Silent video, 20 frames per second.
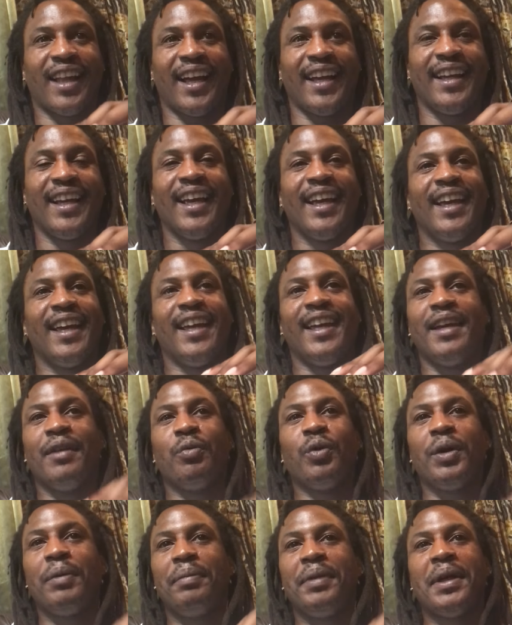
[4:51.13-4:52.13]
Like
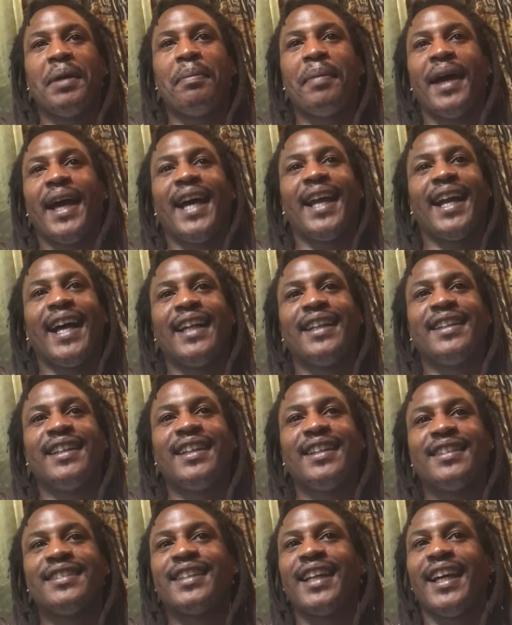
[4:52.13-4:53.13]
it wouldn't be a bad
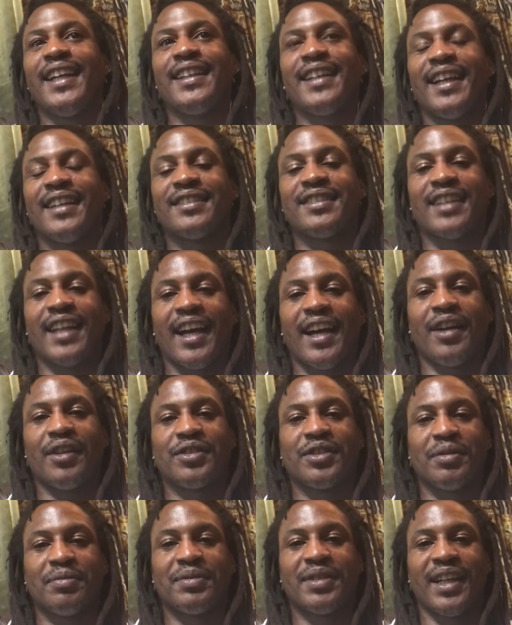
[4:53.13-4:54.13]
idea to take that
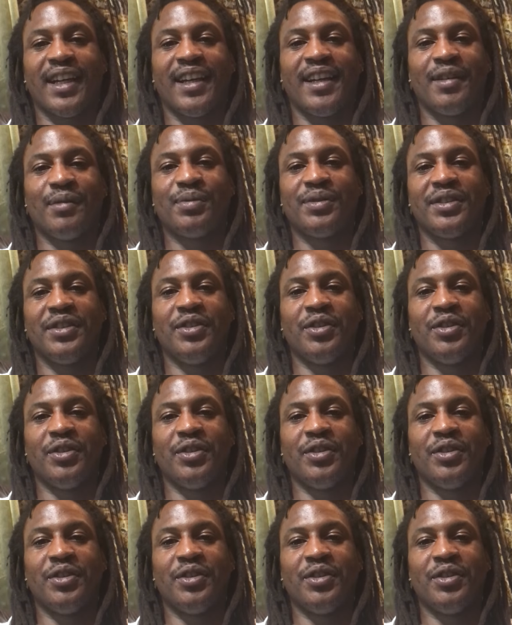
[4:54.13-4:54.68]
style sometimes.